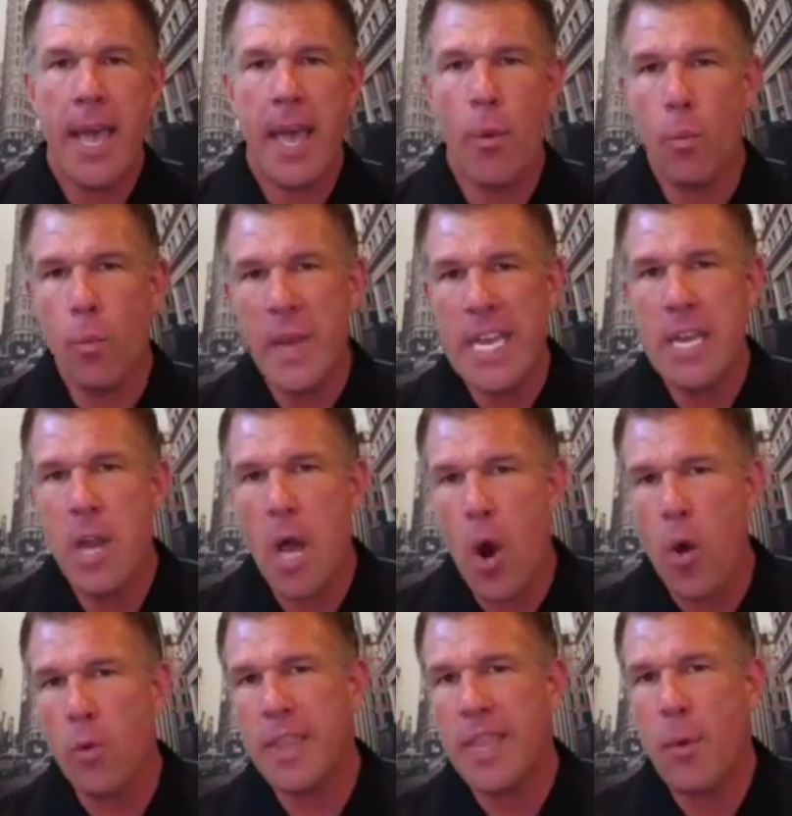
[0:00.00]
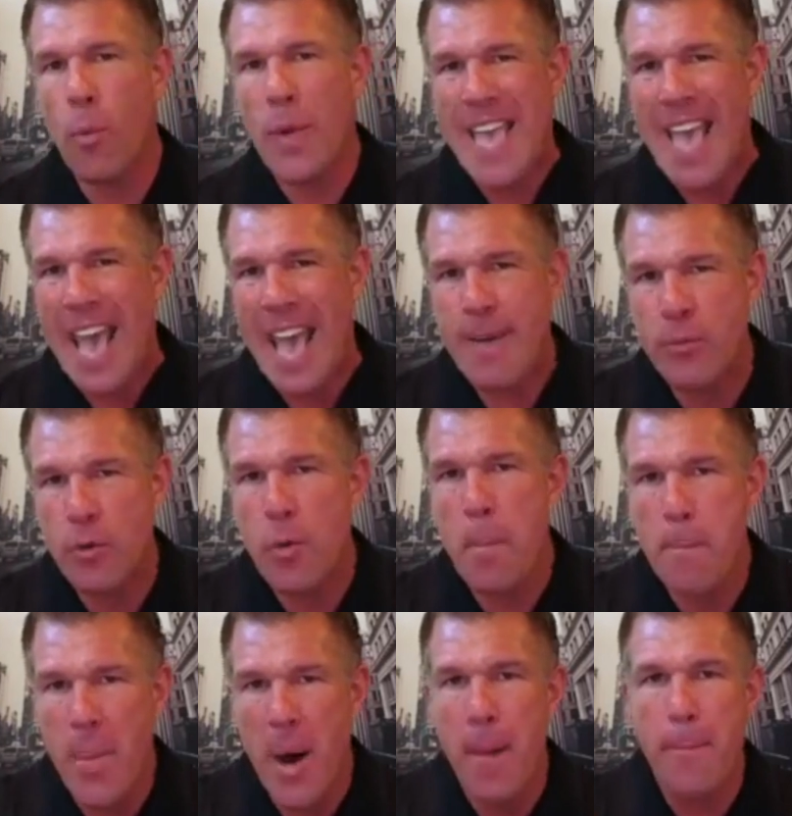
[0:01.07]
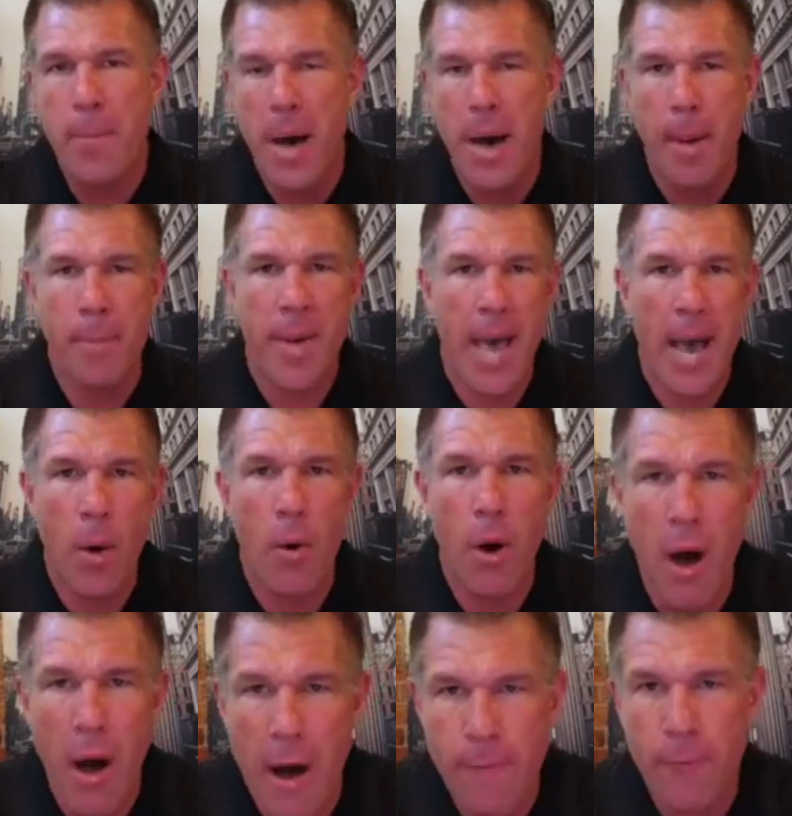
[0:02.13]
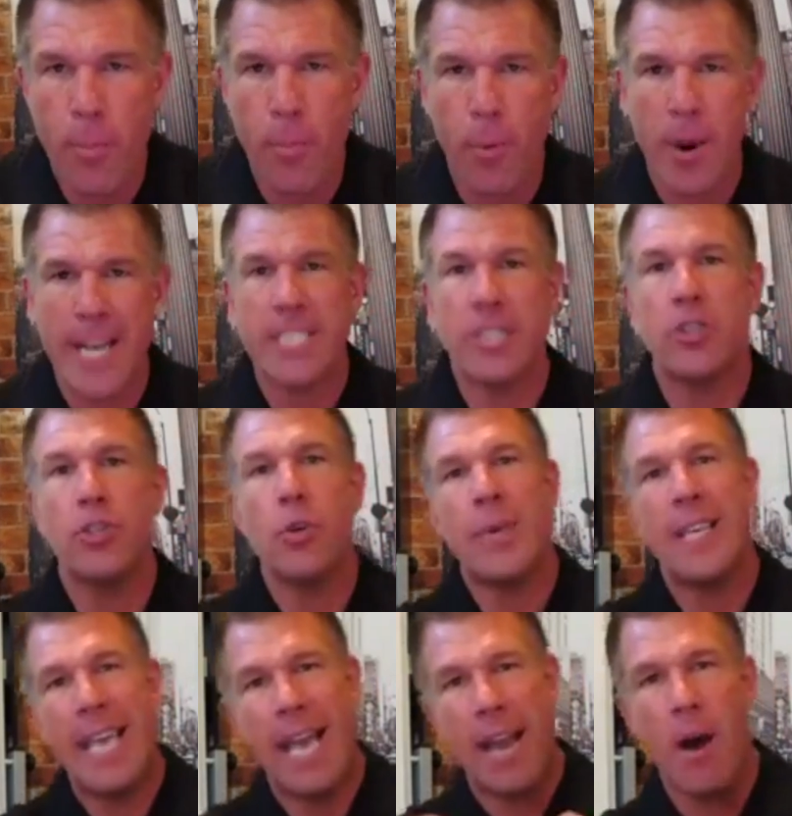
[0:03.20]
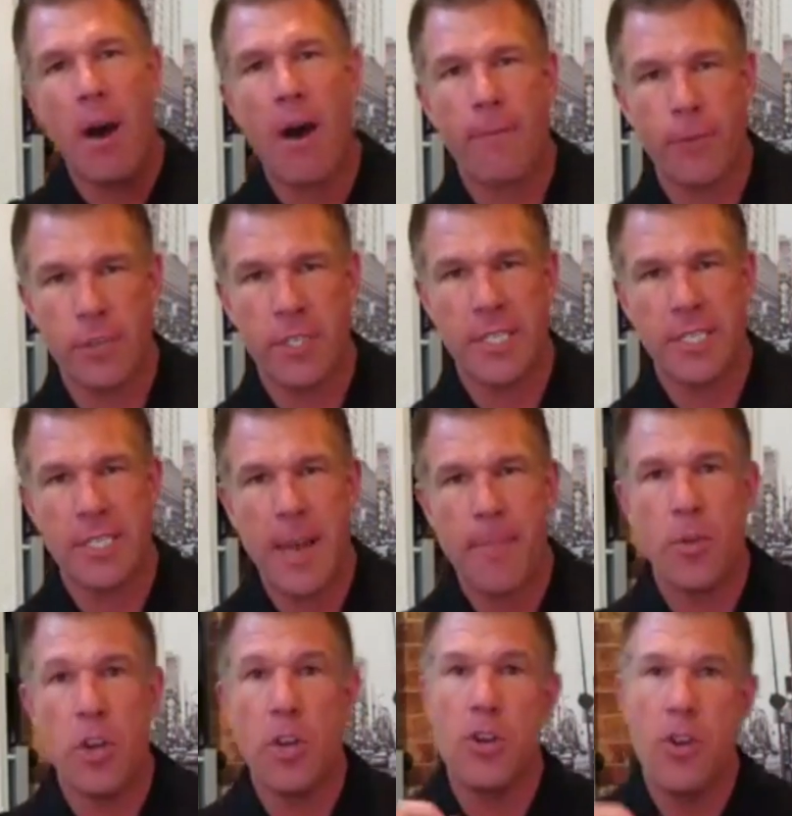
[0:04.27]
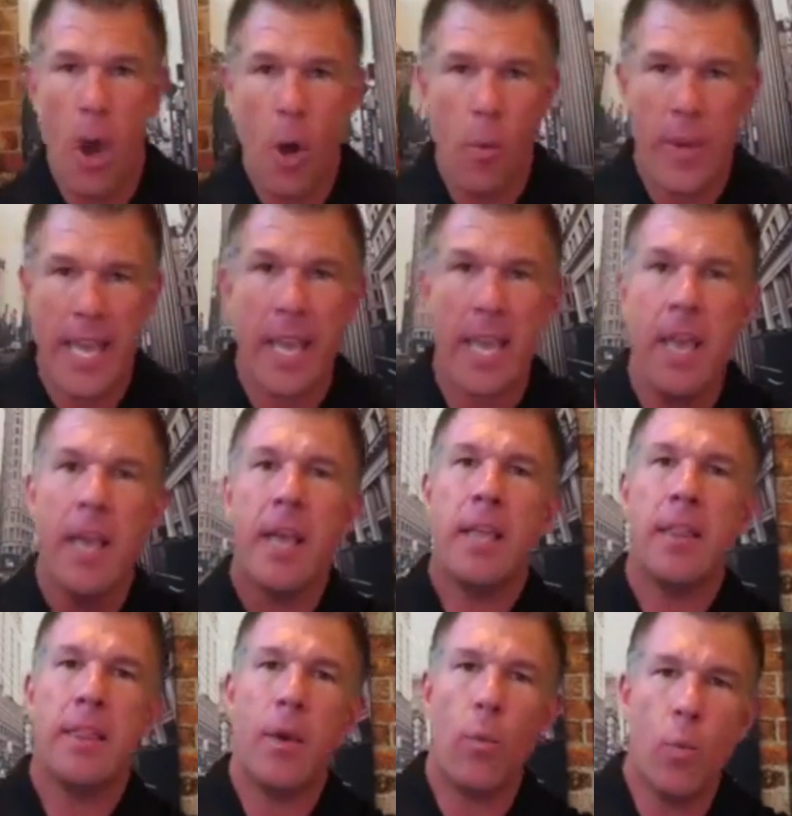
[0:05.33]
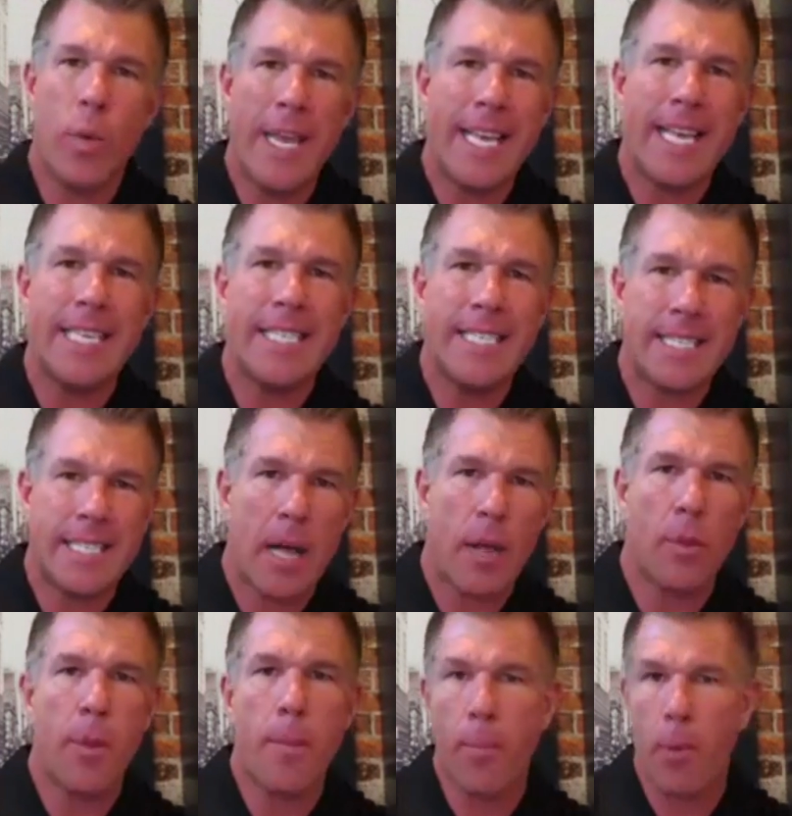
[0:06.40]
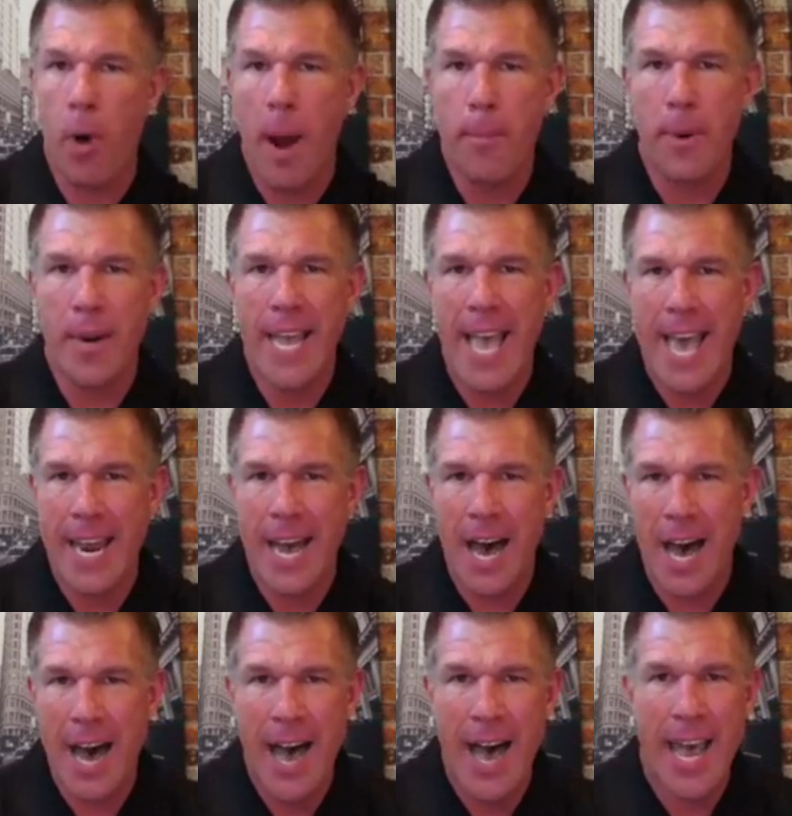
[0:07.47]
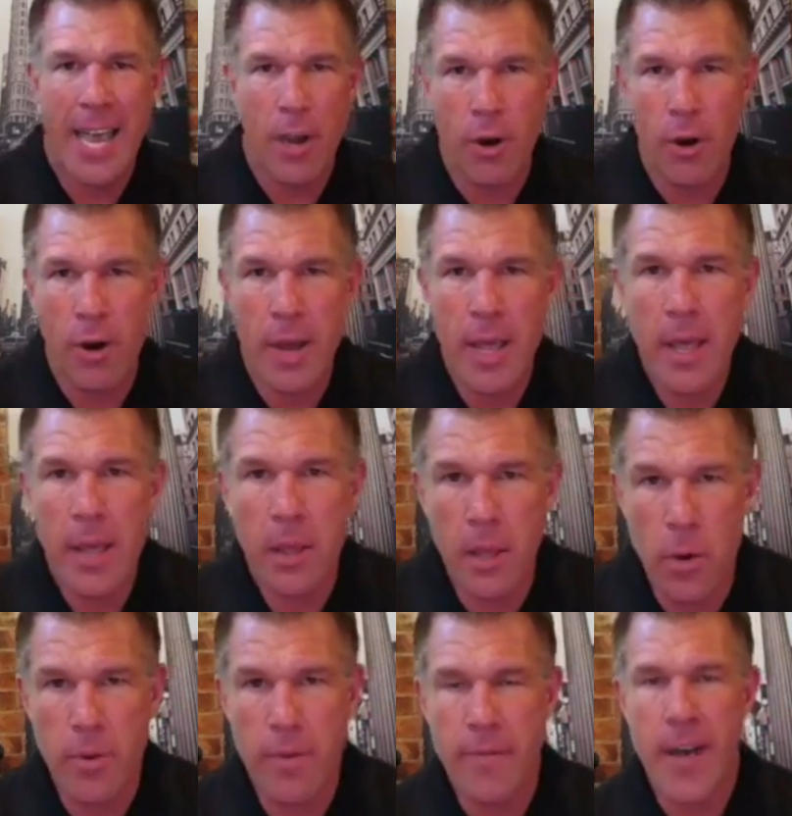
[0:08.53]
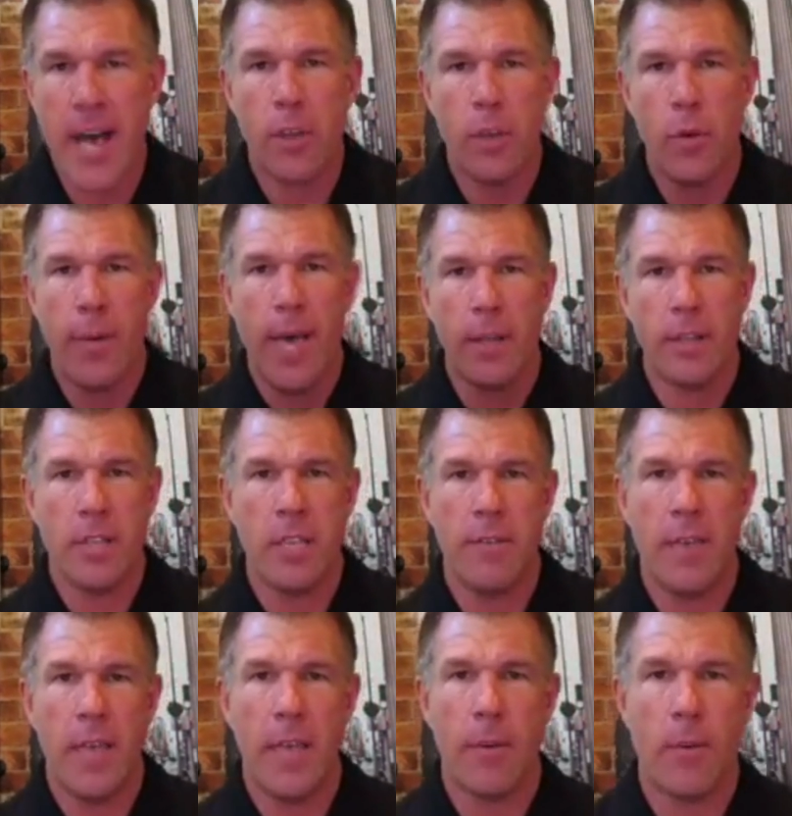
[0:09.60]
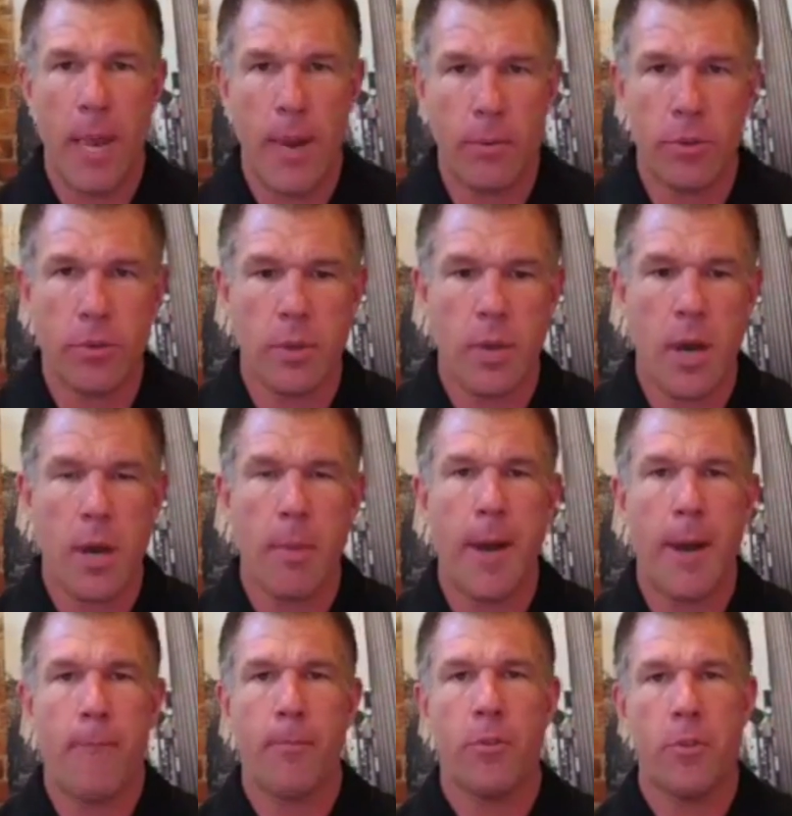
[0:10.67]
And we know that we have to bump up our offer price to get offers accepted, knowing that we can sell the property at a higher loan to value, LTV, right, which we'll talk about.